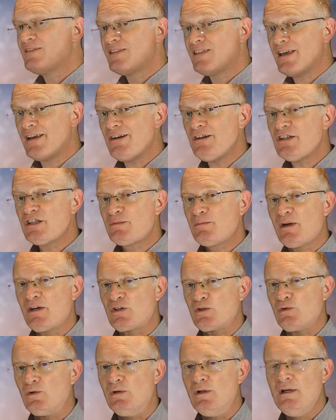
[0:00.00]
They are
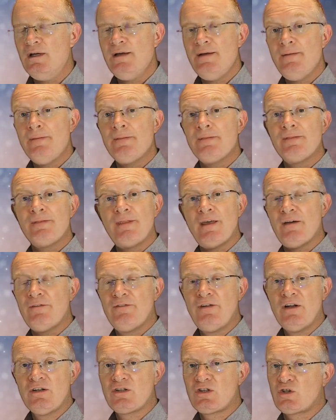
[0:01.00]
special. They're
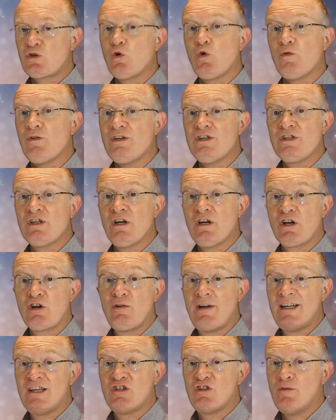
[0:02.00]
fun stories that are
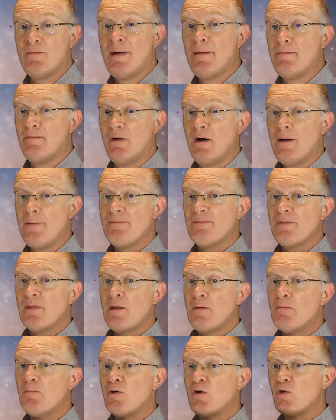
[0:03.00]
great to remember.
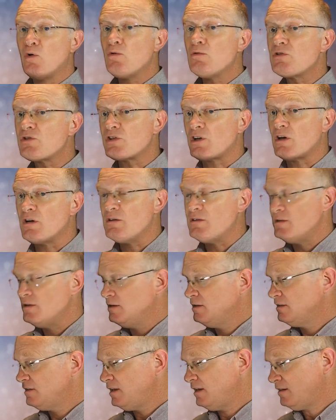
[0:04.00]
But also,
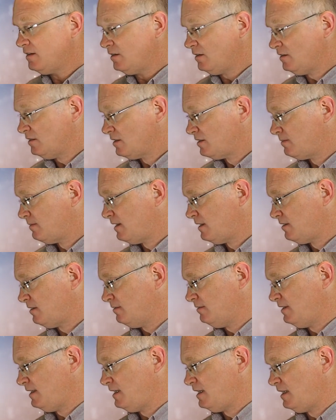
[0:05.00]
they've got
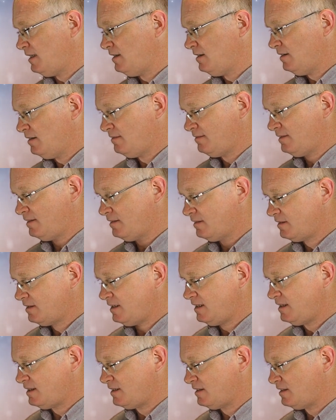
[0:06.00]
special meaning about
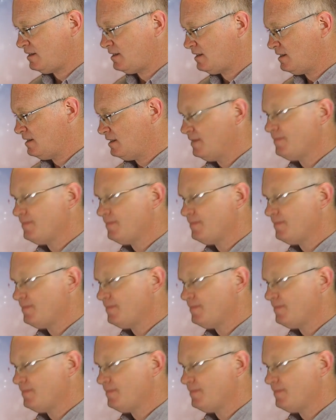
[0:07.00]
Jesus.